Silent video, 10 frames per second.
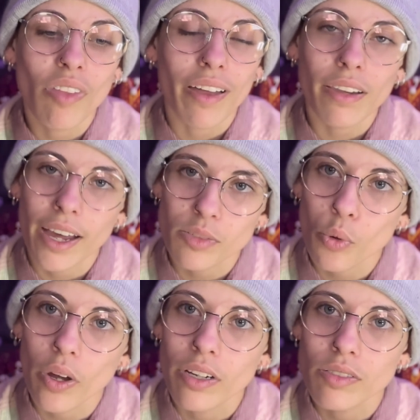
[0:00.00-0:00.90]
That last
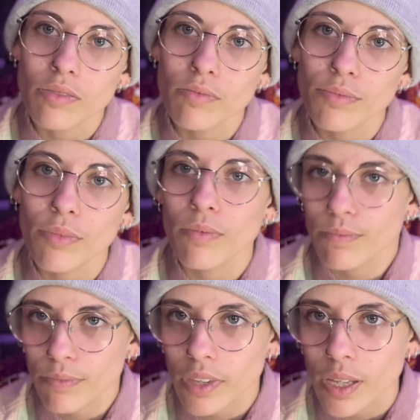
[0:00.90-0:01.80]
point is
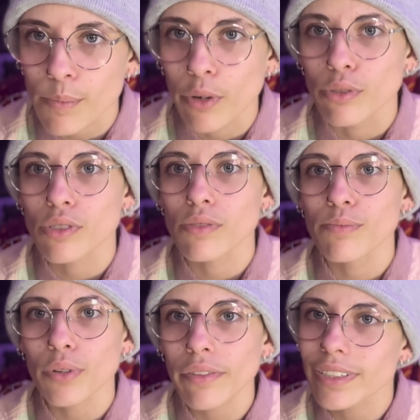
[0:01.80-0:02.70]
the most
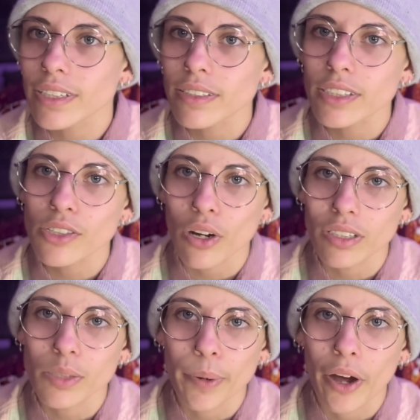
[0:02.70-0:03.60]
prevalently talked
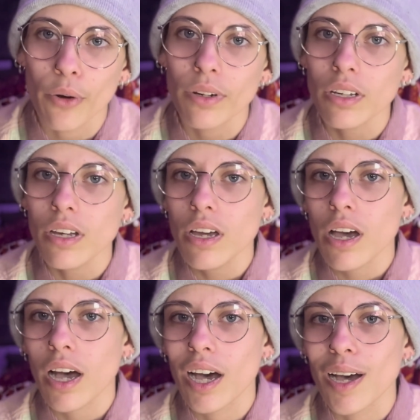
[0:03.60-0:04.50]
about
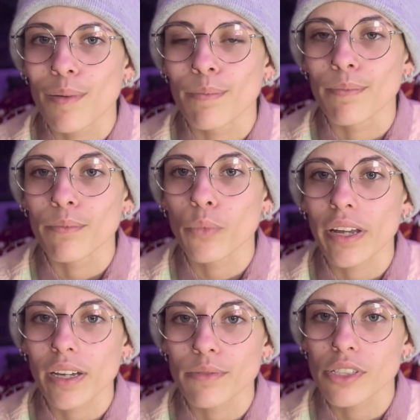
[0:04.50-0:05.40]
when it
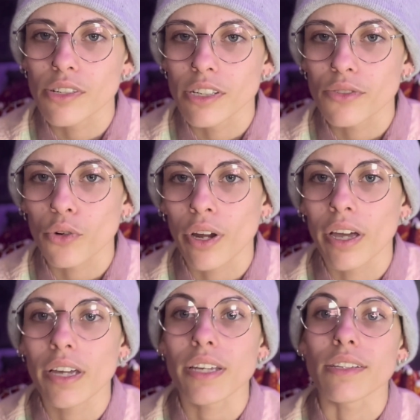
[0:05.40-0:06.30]
comes to
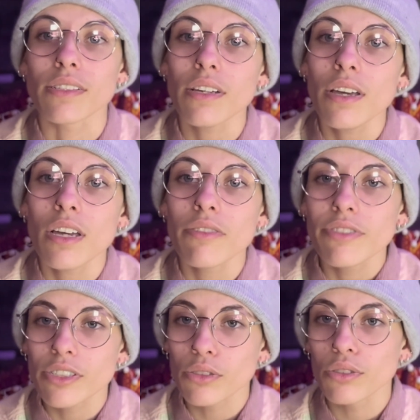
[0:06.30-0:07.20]
dysphoria, is
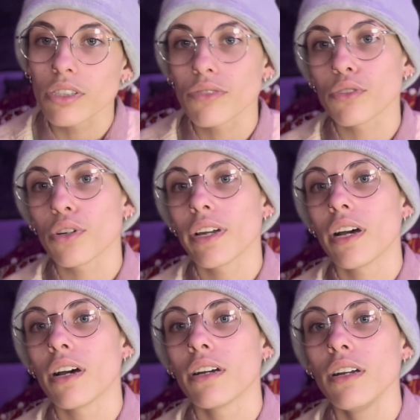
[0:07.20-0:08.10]
physical
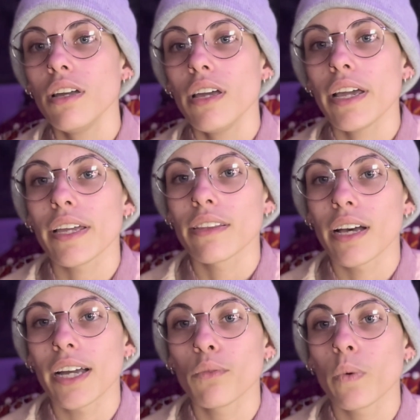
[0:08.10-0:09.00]
dysphoria, in
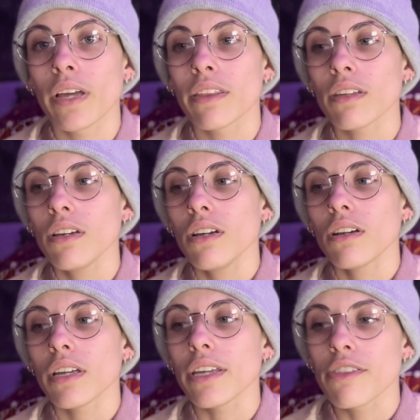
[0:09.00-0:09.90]
line with
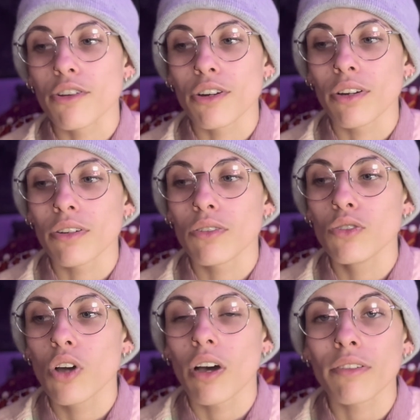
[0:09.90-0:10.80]
either
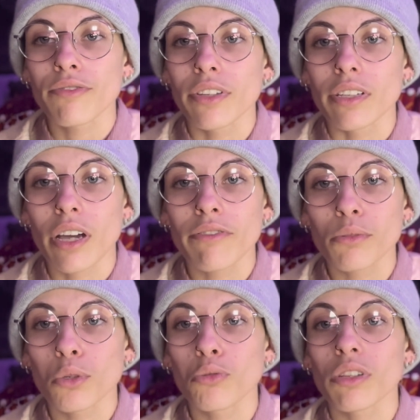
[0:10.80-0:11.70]
not feeling
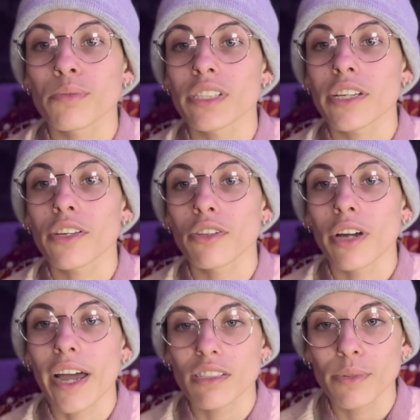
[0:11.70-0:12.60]
comfortable with particular
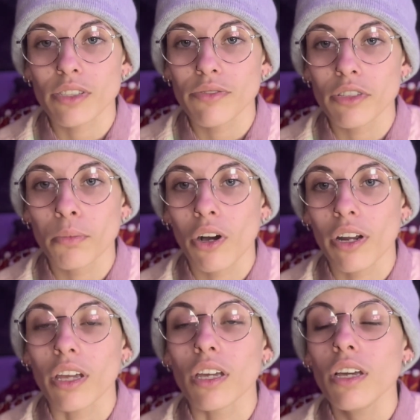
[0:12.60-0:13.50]
aspects of your
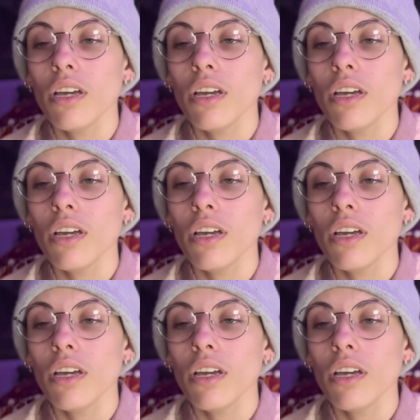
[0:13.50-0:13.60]
body